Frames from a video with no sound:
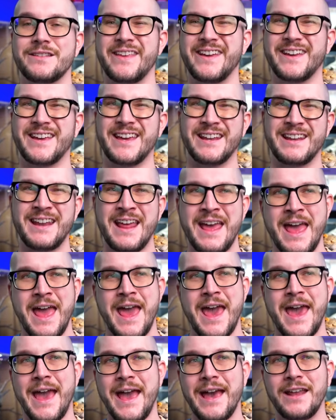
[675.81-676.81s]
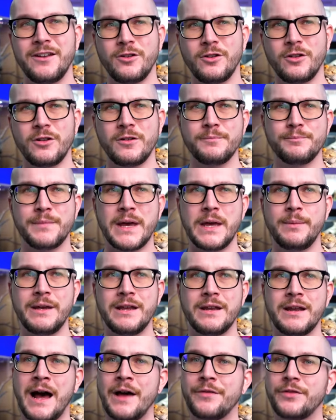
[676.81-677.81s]
they can handle
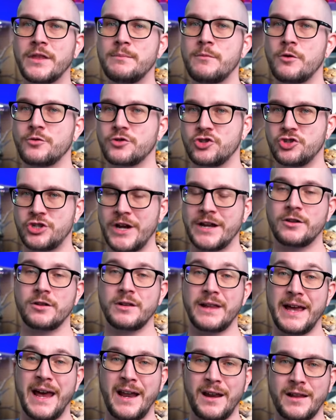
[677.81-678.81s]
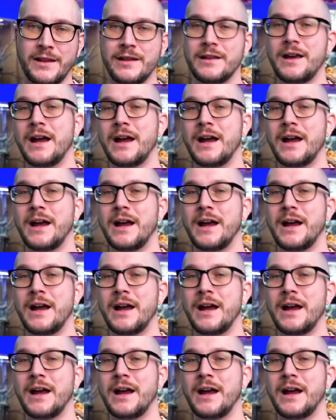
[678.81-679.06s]
maybe not the most gentle handling,